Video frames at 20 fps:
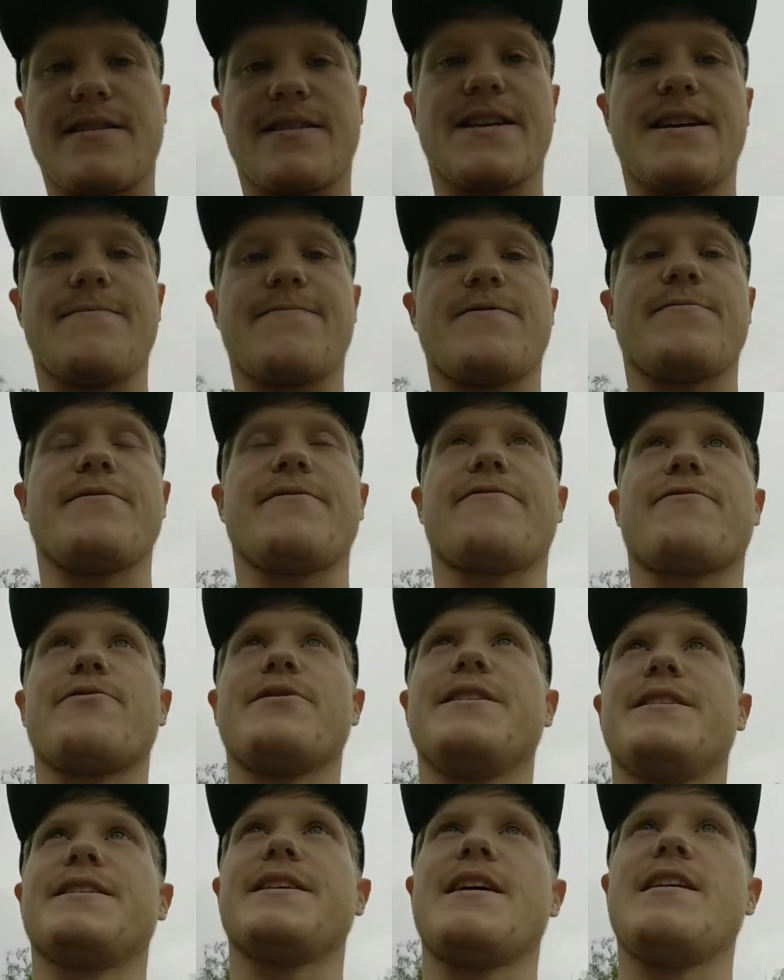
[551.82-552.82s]
get them from a
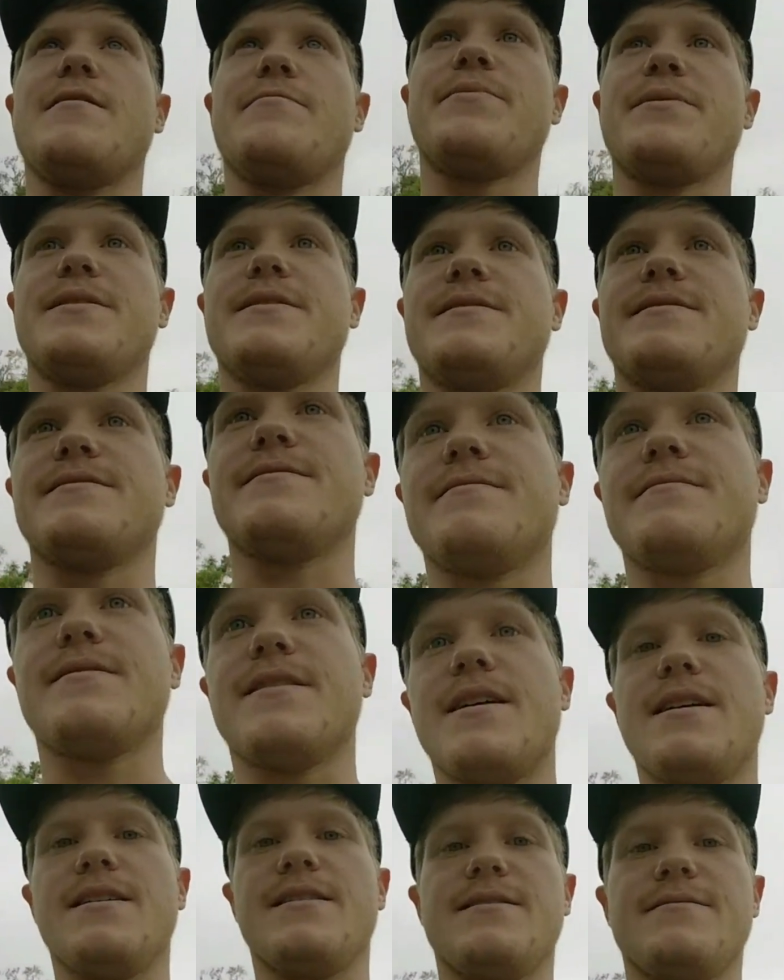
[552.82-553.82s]
friend up in
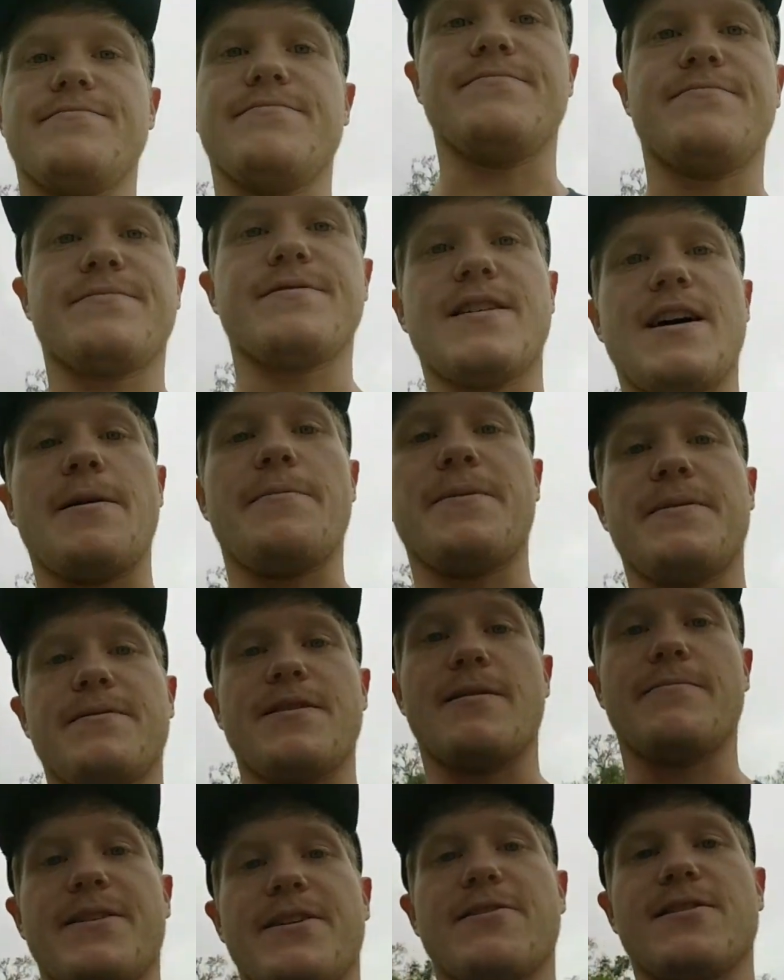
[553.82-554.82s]
uh, up in
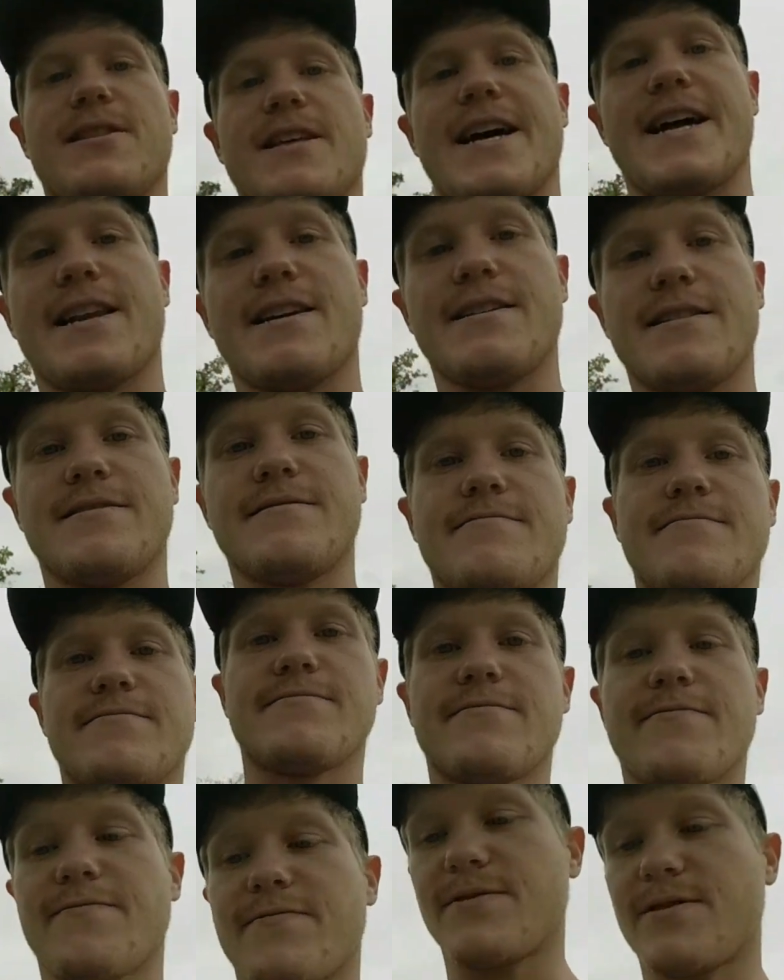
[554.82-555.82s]
up near Atlanta
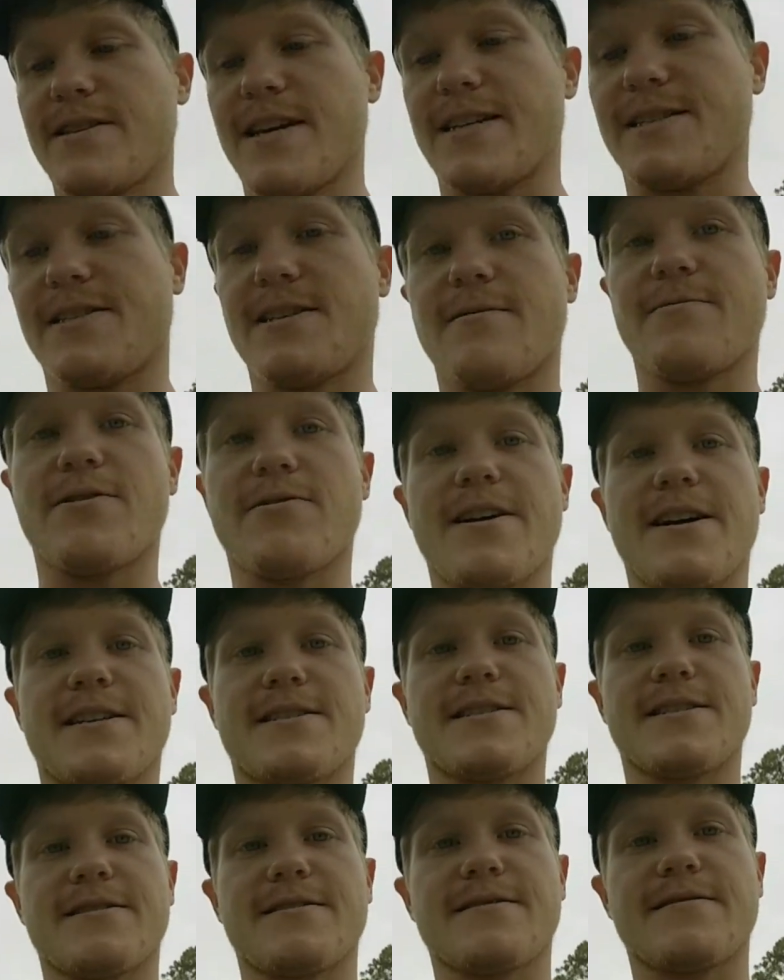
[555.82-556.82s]
at Summit
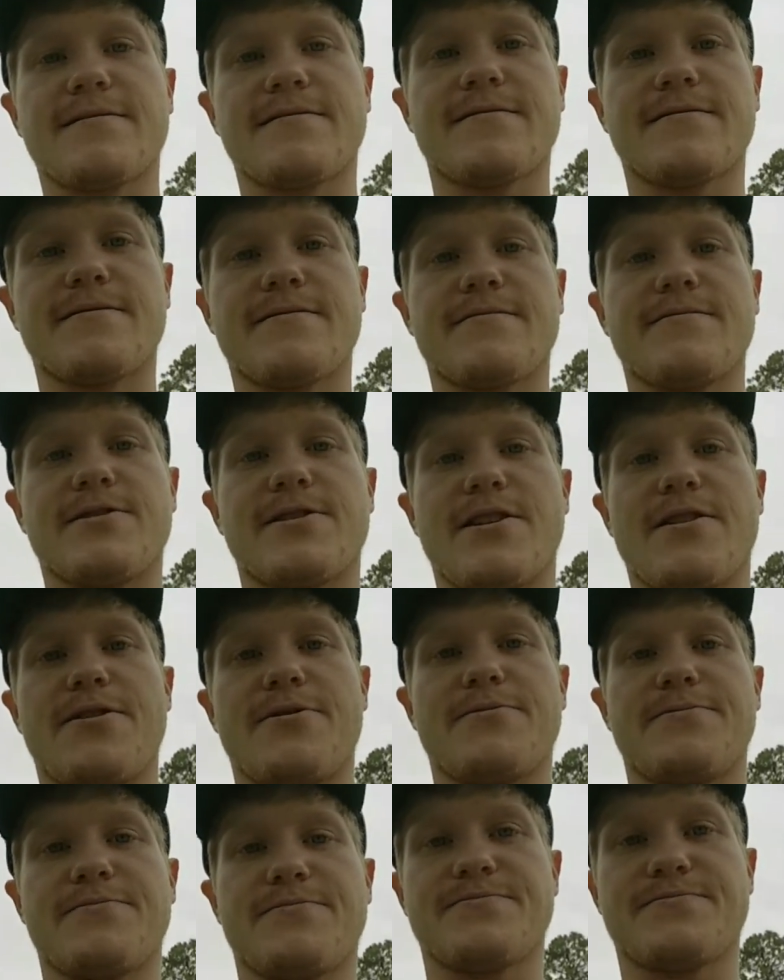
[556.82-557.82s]
Racing. So